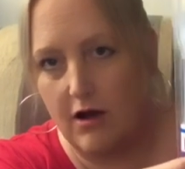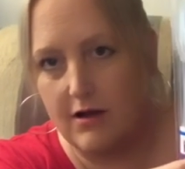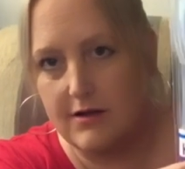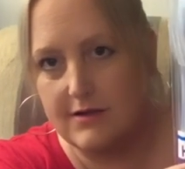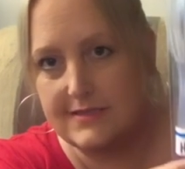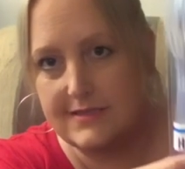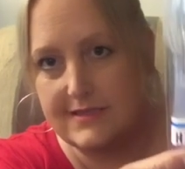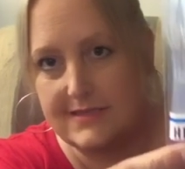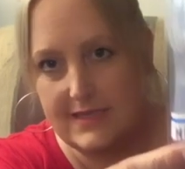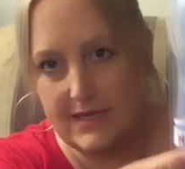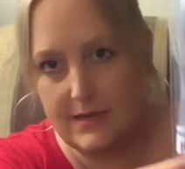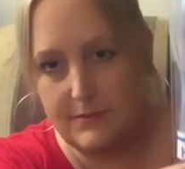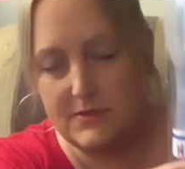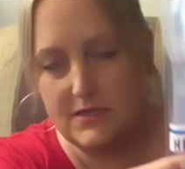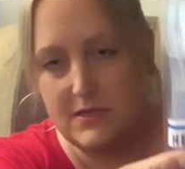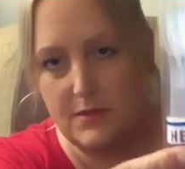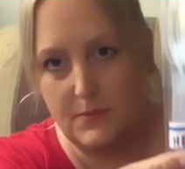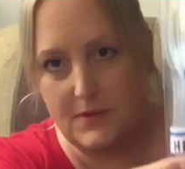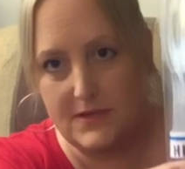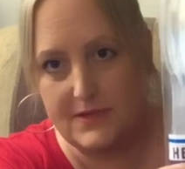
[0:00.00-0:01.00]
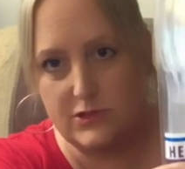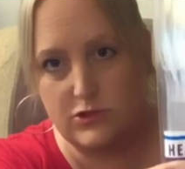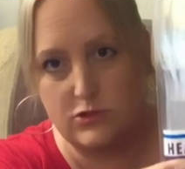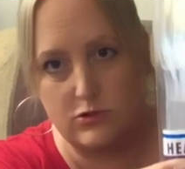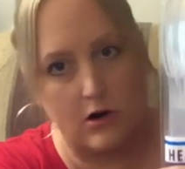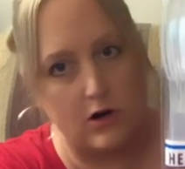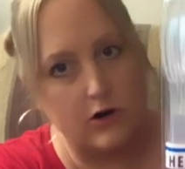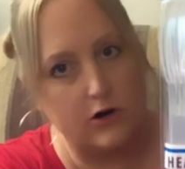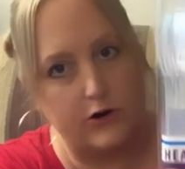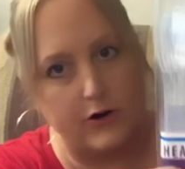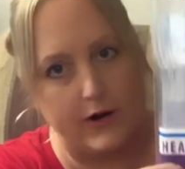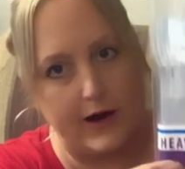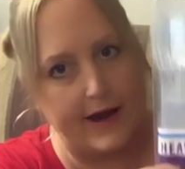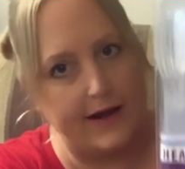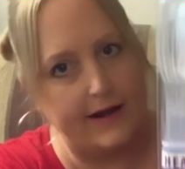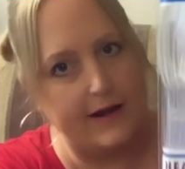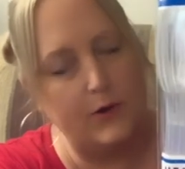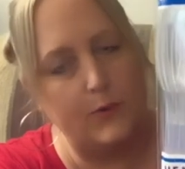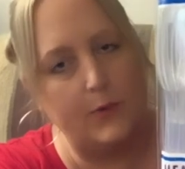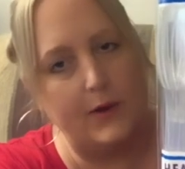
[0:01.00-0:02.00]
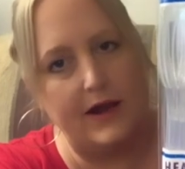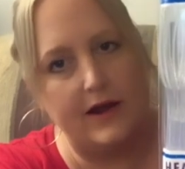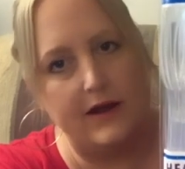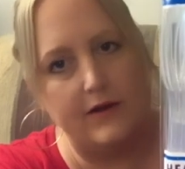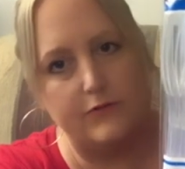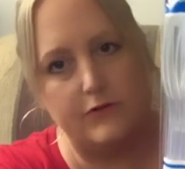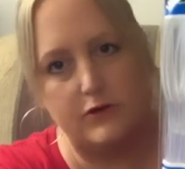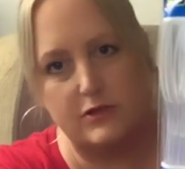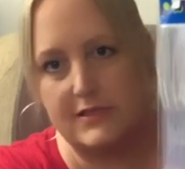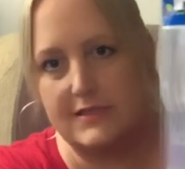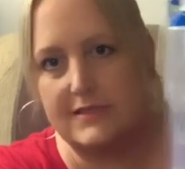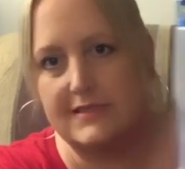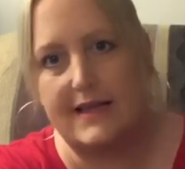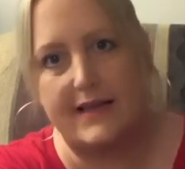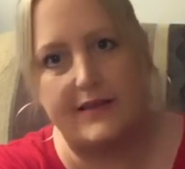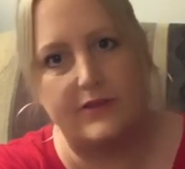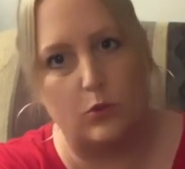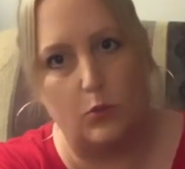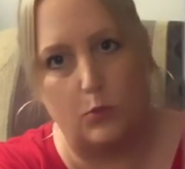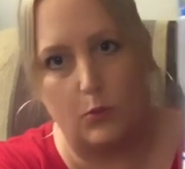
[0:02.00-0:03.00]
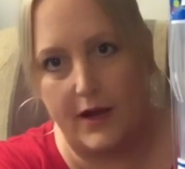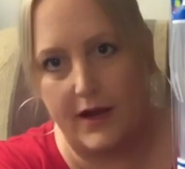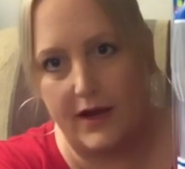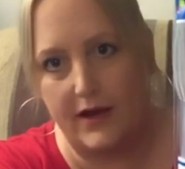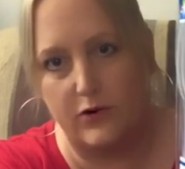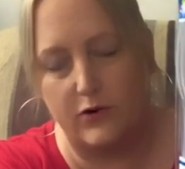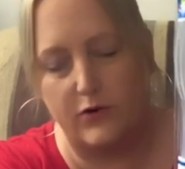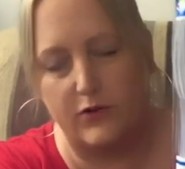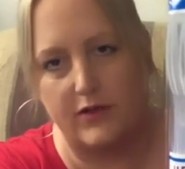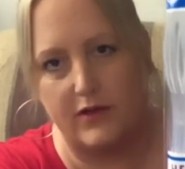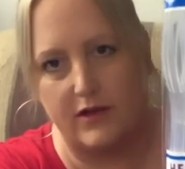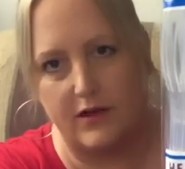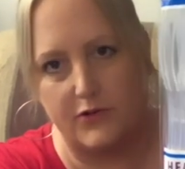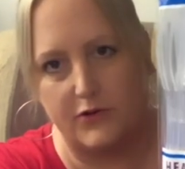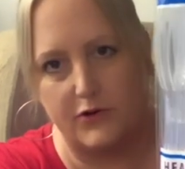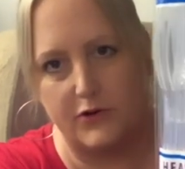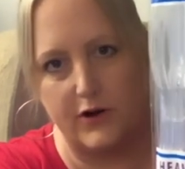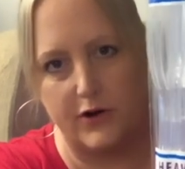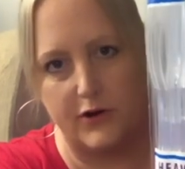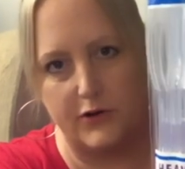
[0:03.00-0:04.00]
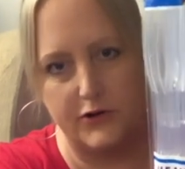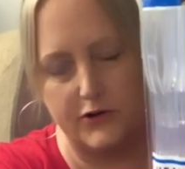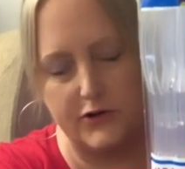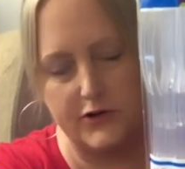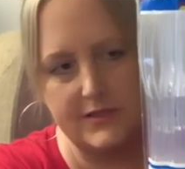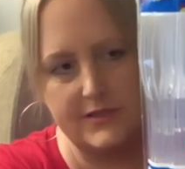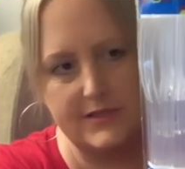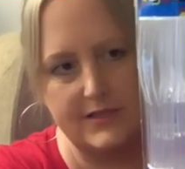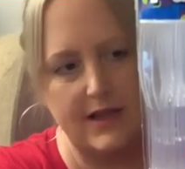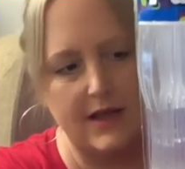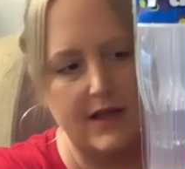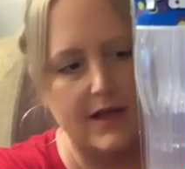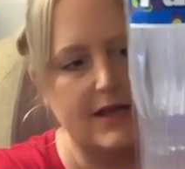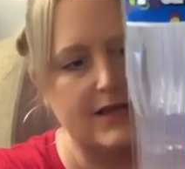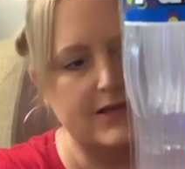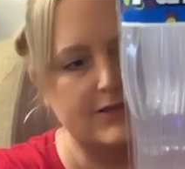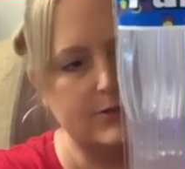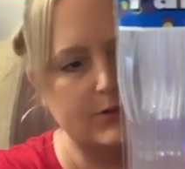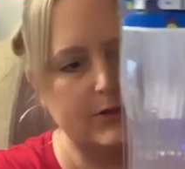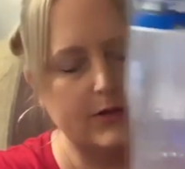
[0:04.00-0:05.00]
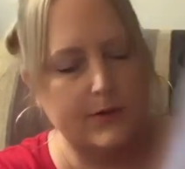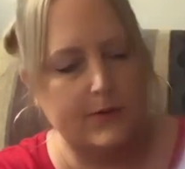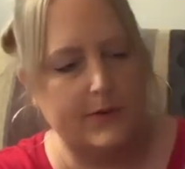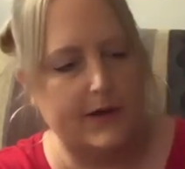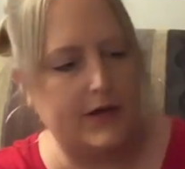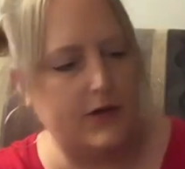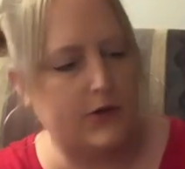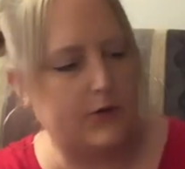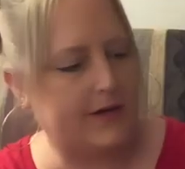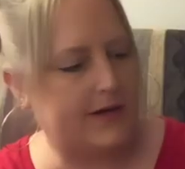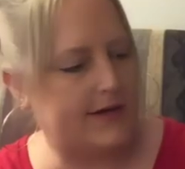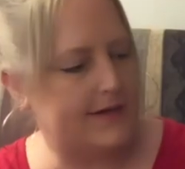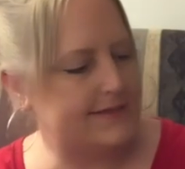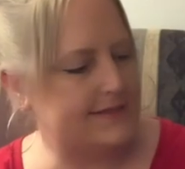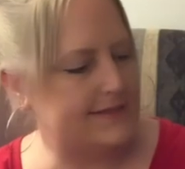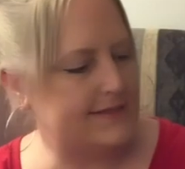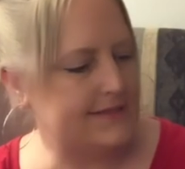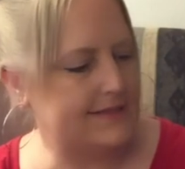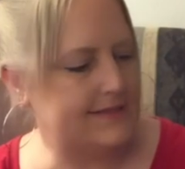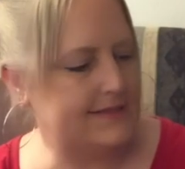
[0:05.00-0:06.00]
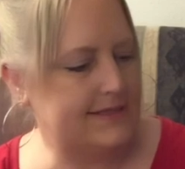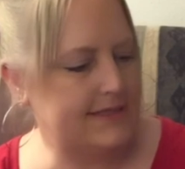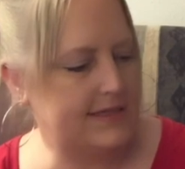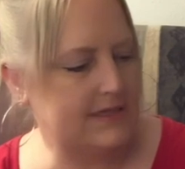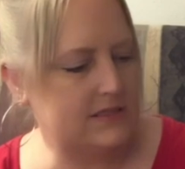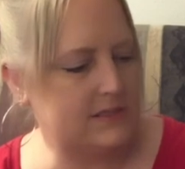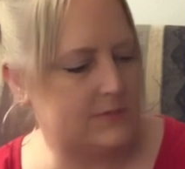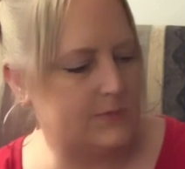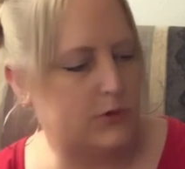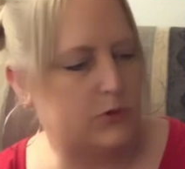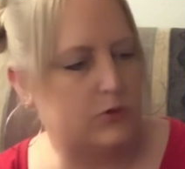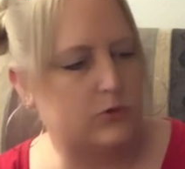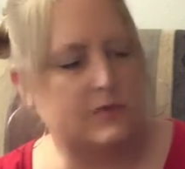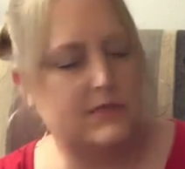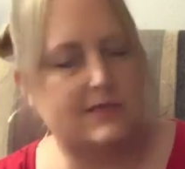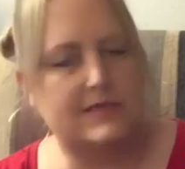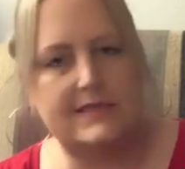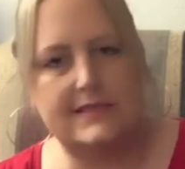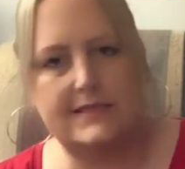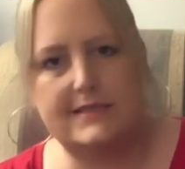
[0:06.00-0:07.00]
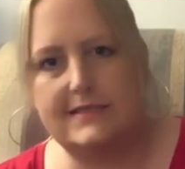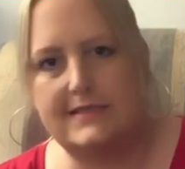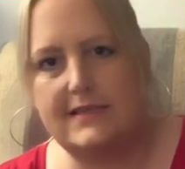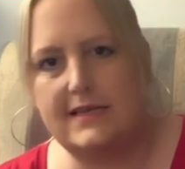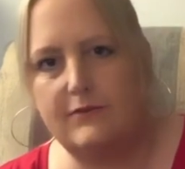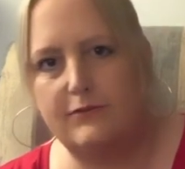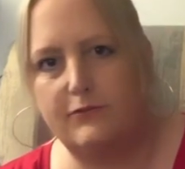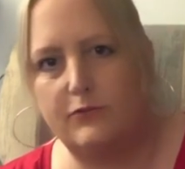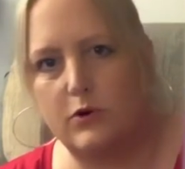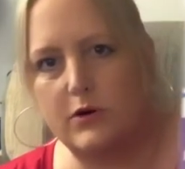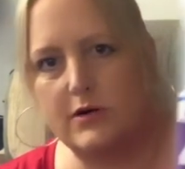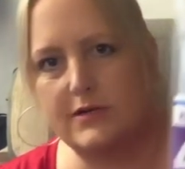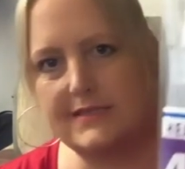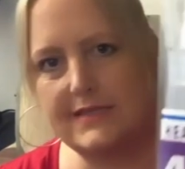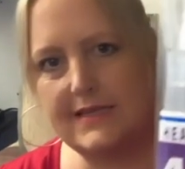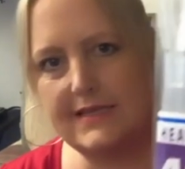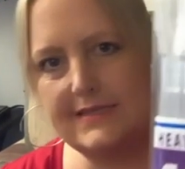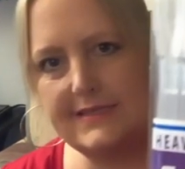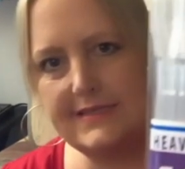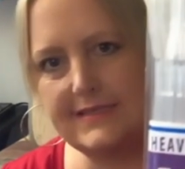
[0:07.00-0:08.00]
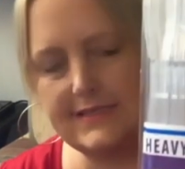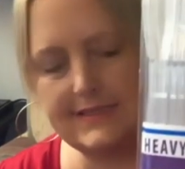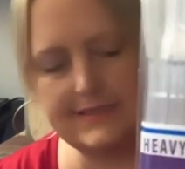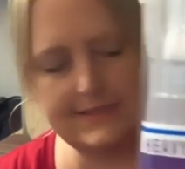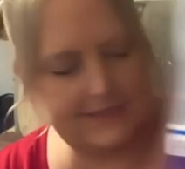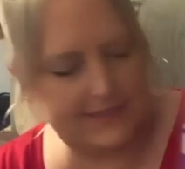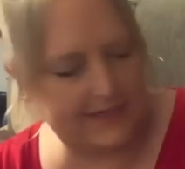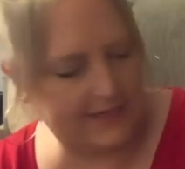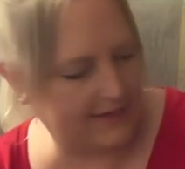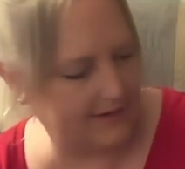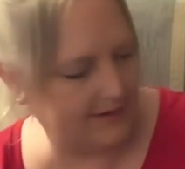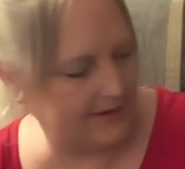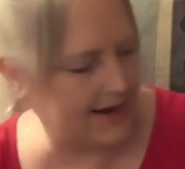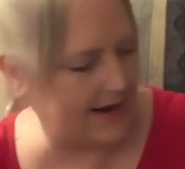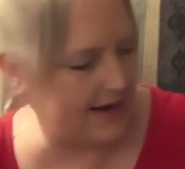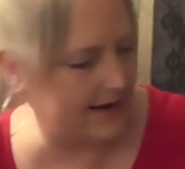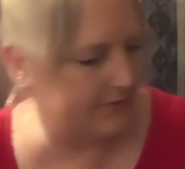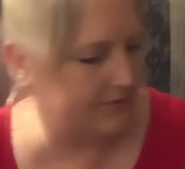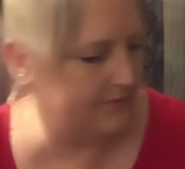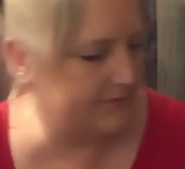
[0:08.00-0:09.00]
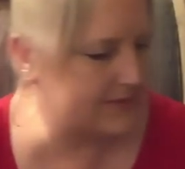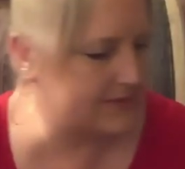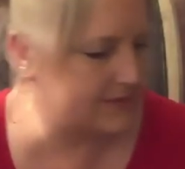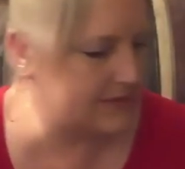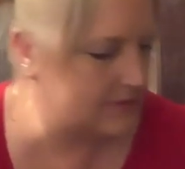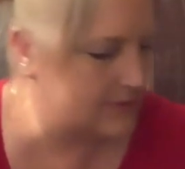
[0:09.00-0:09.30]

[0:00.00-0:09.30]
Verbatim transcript: seem to be stronger anyway versus like the white or the other colors. So anyway, you get 16 spoons, 16 forks, and 16 knives.